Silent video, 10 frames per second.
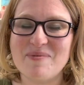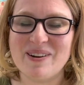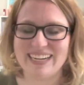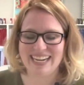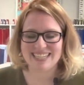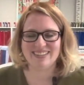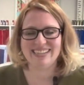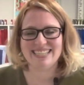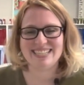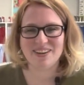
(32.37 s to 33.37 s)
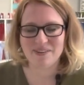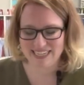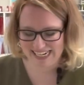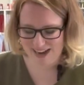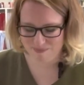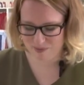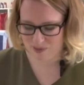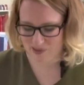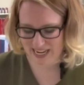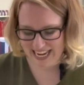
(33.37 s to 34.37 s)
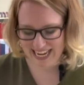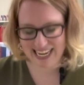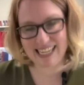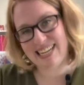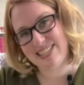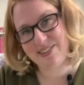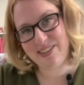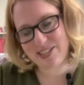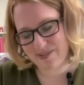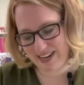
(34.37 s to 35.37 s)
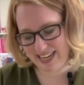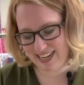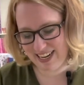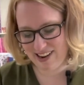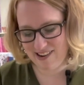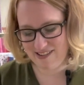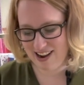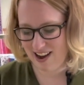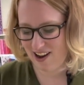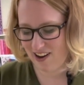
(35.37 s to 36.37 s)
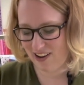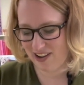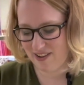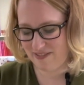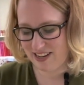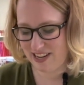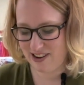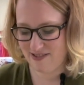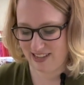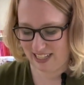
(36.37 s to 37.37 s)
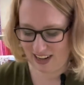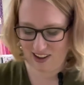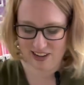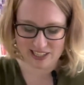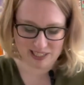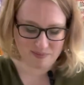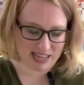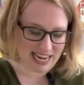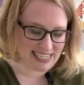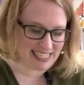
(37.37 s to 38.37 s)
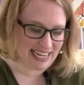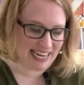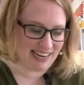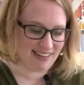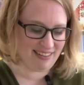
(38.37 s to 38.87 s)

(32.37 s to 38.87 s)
organizer is so adaptable, and as soon as you're ready to go, all you have to do, tuck all your supplies in,